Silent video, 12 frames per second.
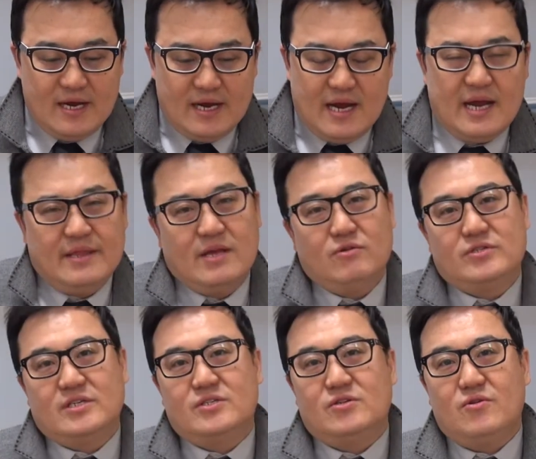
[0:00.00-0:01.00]
and they were
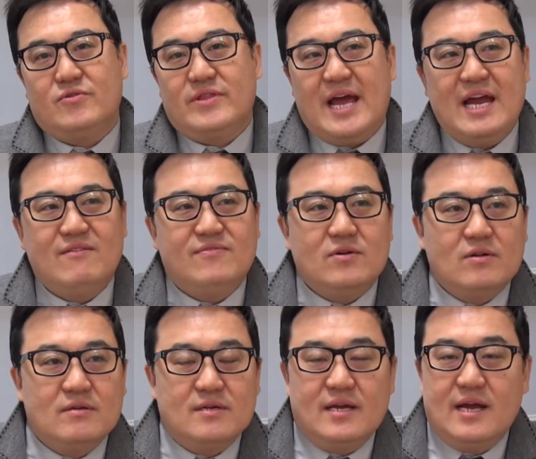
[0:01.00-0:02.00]
just so
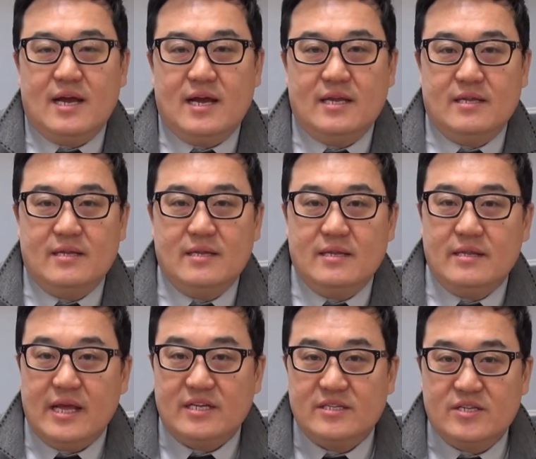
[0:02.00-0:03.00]
thankful, and
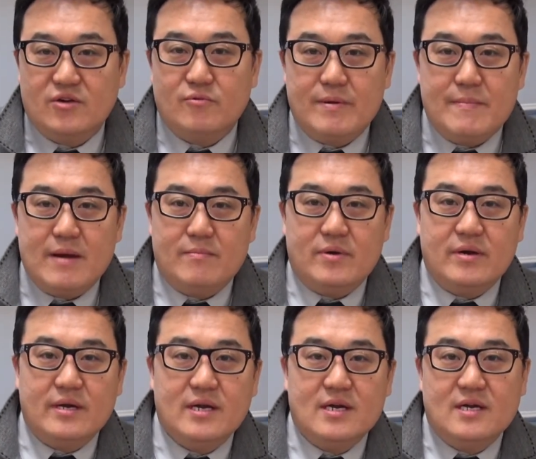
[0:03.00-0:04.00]
they still
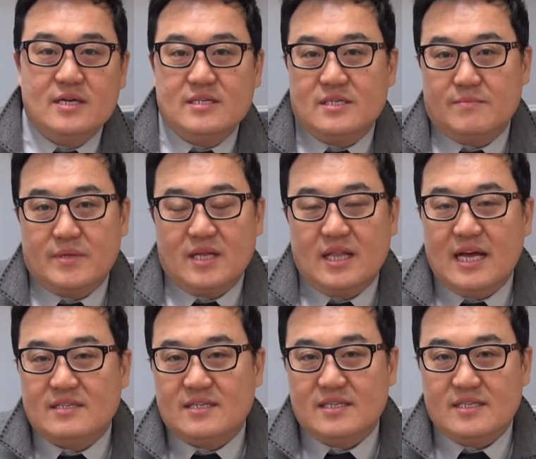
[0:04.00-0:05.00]
remembered some of the
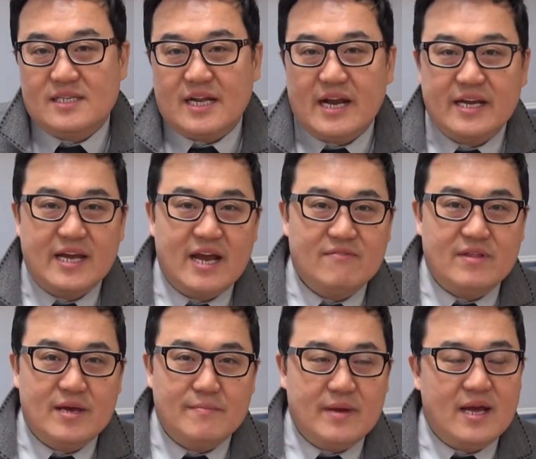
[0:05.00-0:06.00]
lessons that I gave
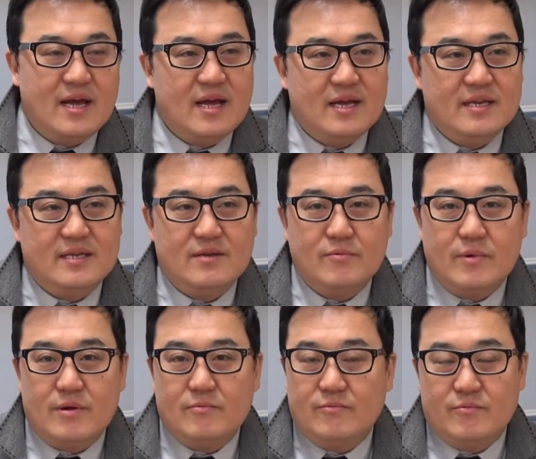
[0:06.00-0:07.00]
them, and
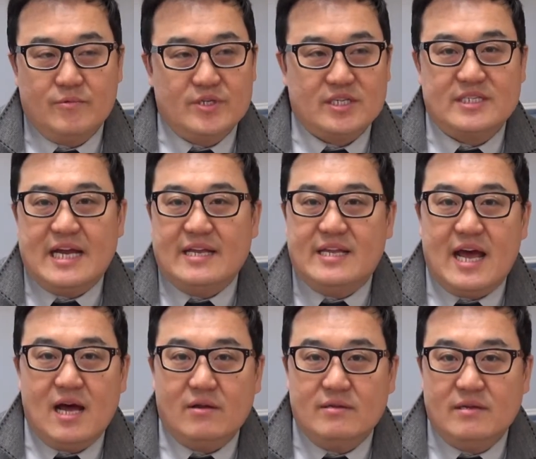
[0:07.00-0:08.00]
we just sat
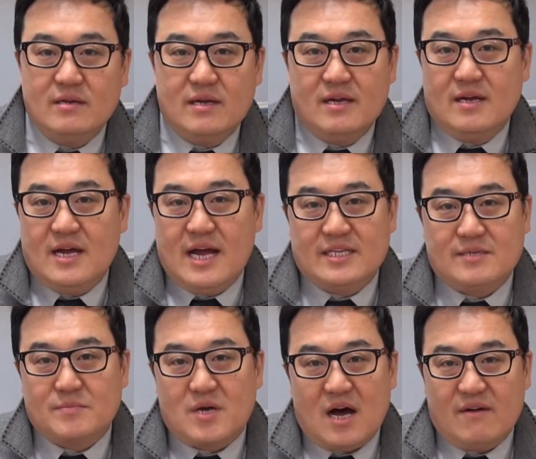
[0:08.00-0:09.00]
down, had
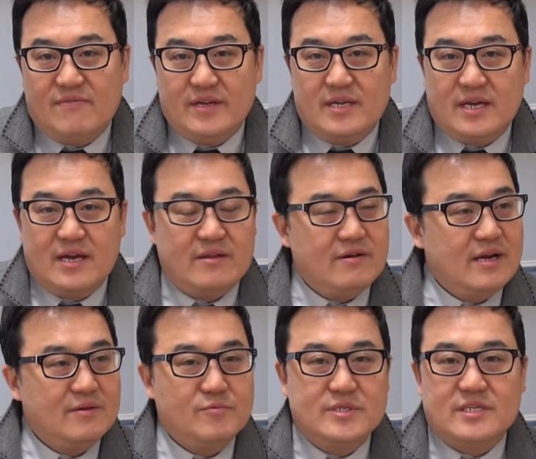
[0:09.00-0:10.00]
some coffee together,
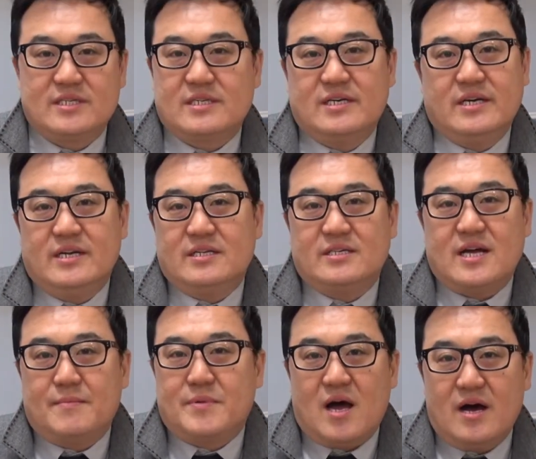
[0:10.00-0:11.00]
and we just couldn't
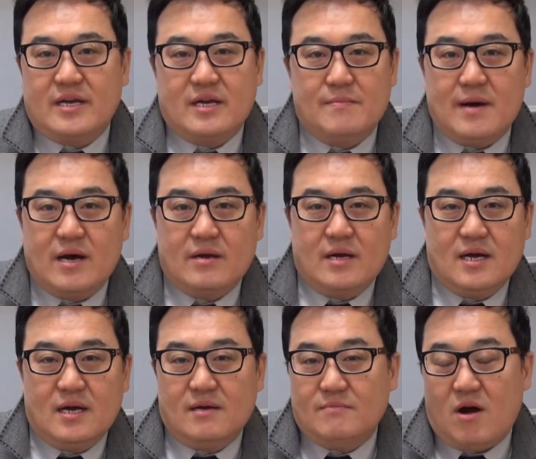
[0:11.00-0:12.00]
stop talking
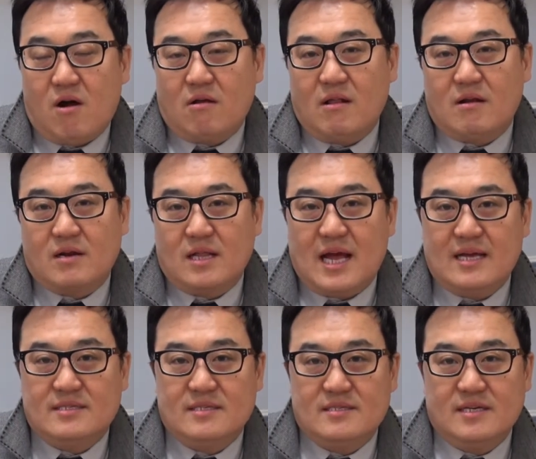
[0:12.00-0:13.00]
about all our
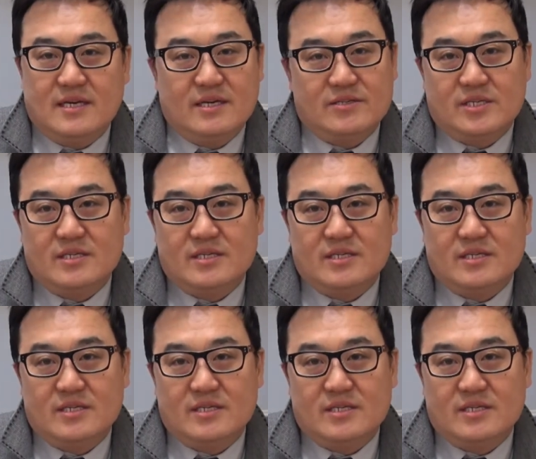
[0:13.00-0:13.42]
classes, and it